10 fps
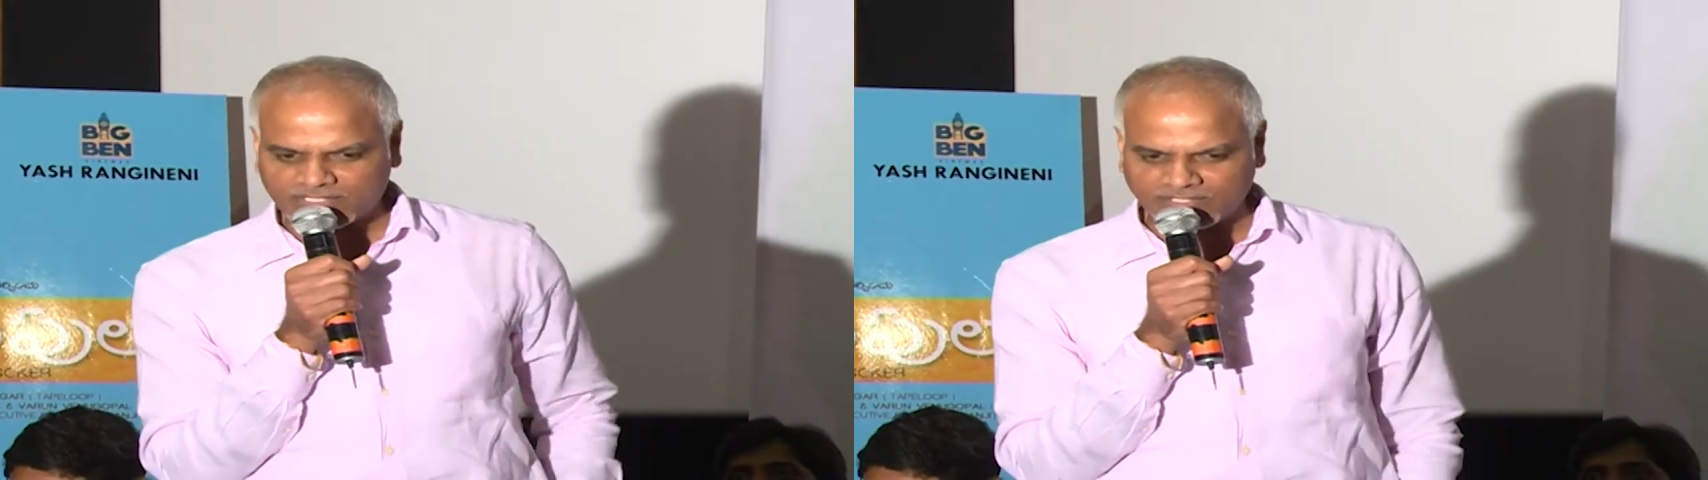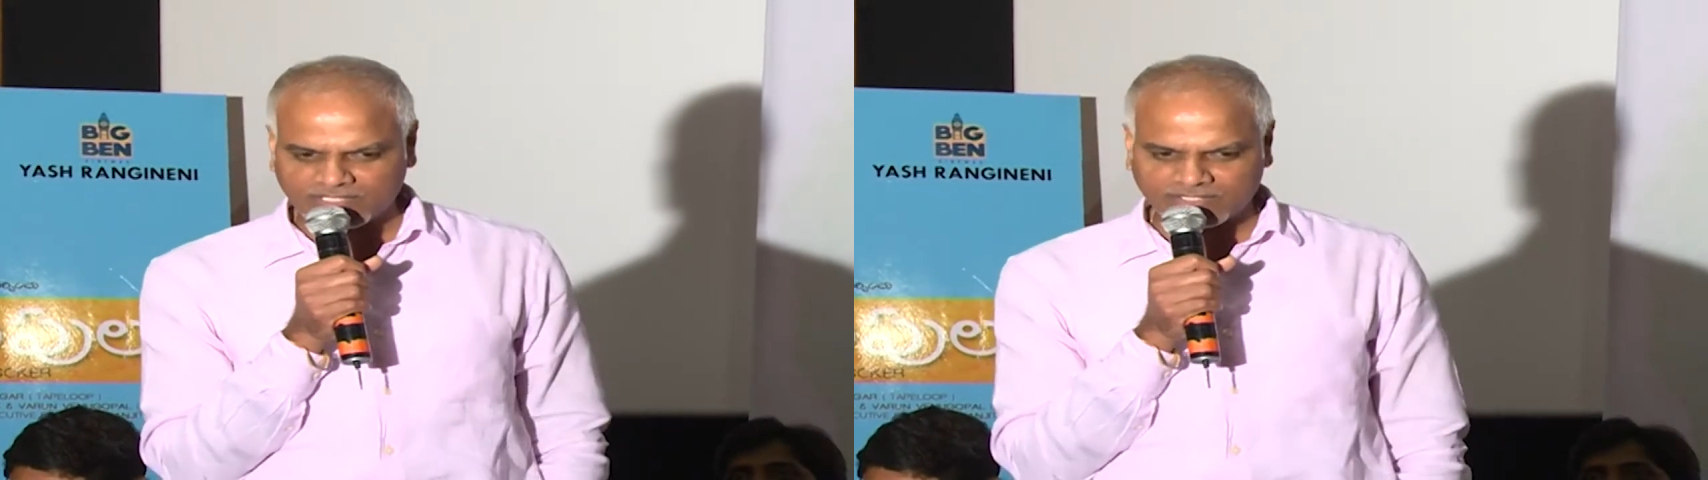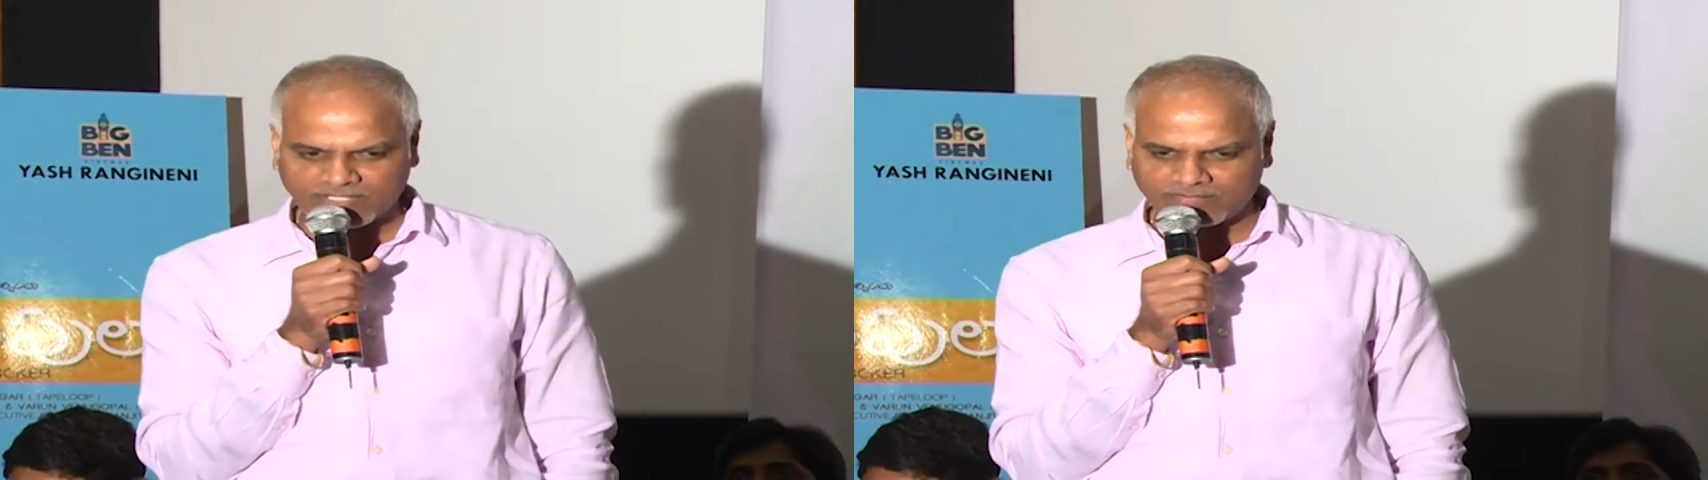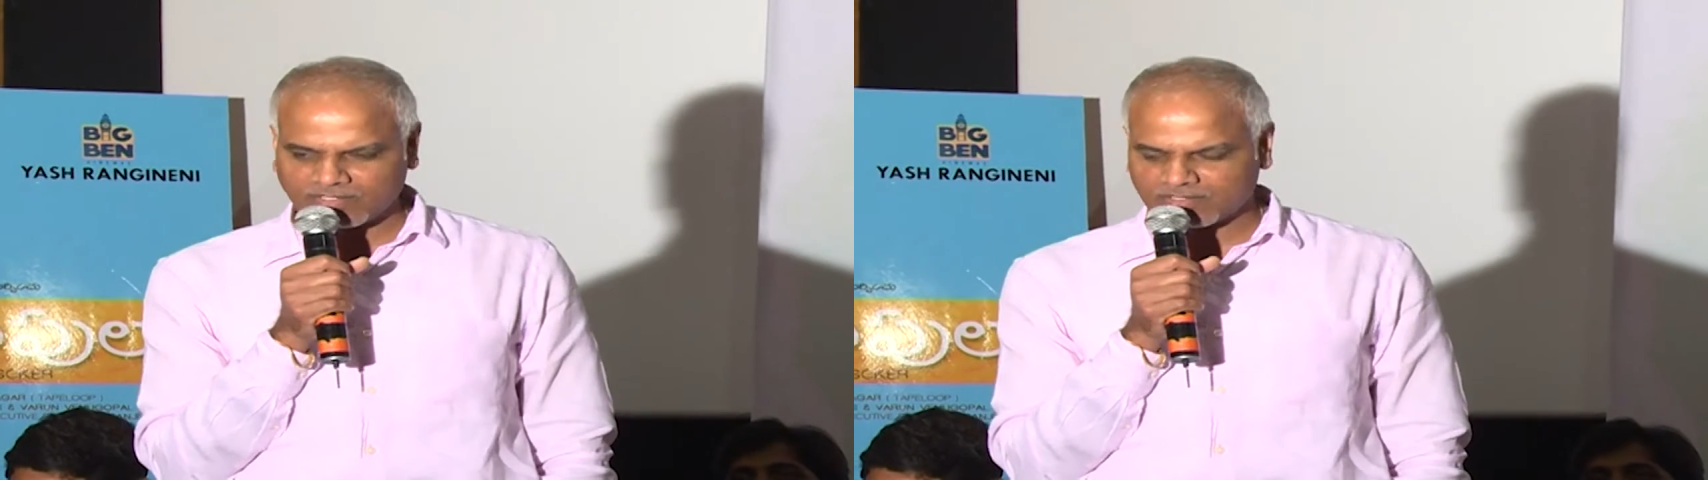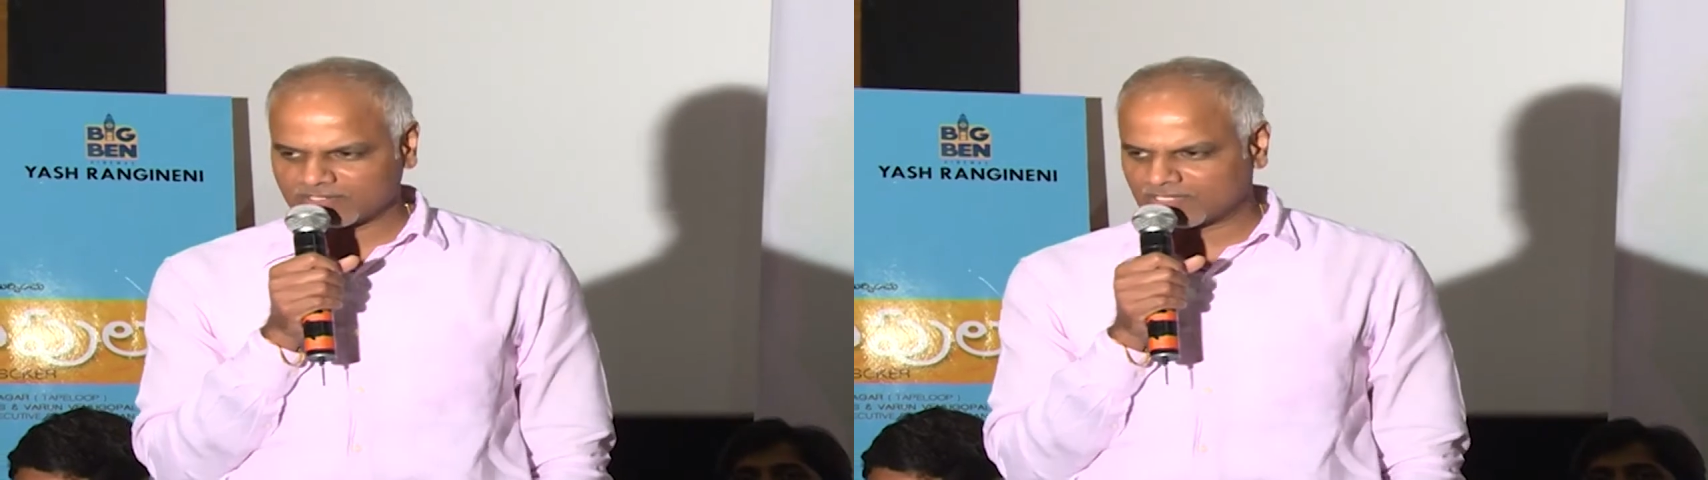industry
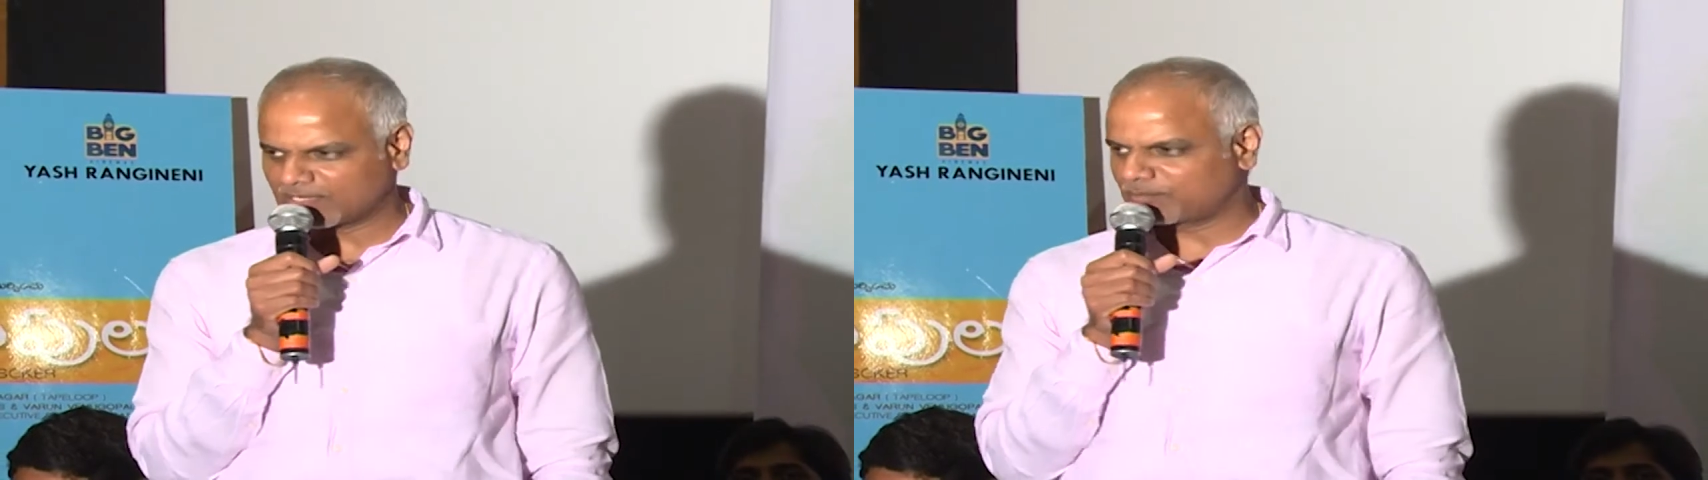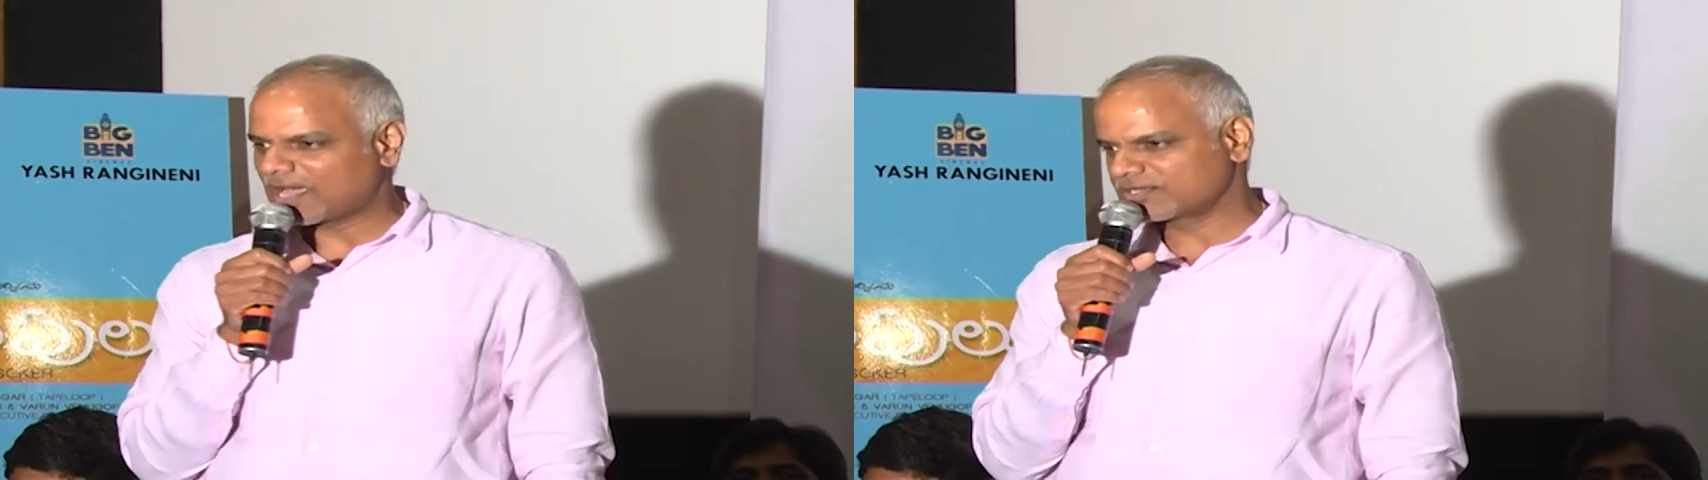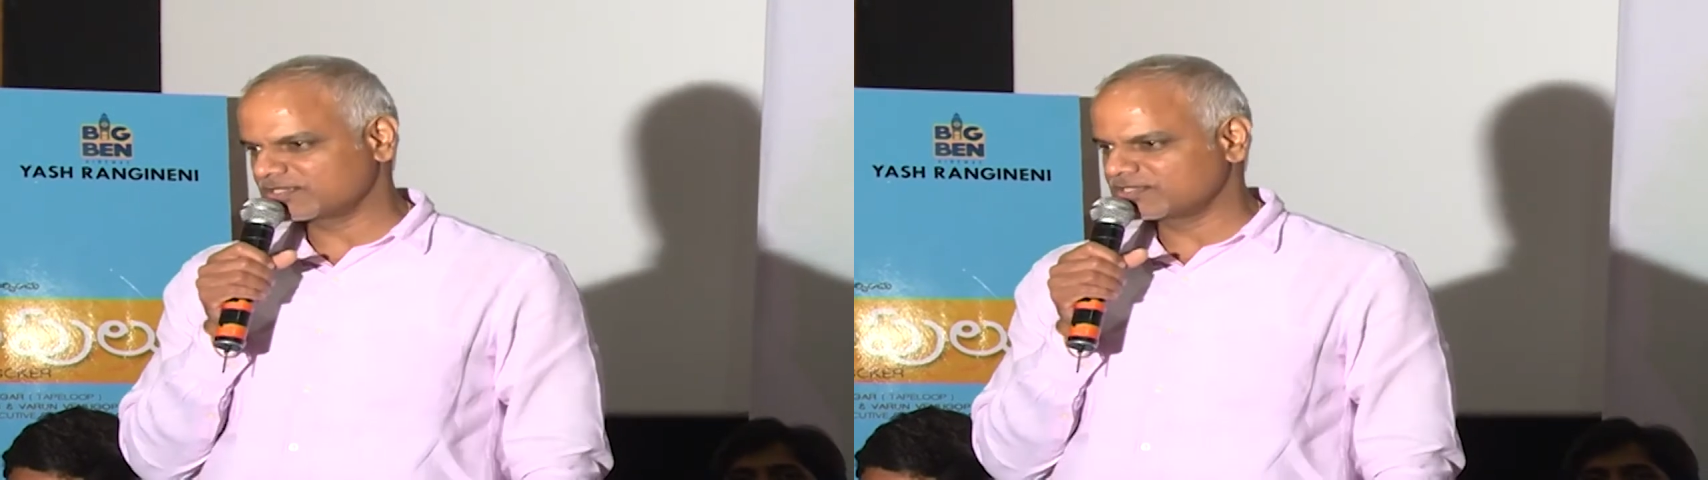with passion.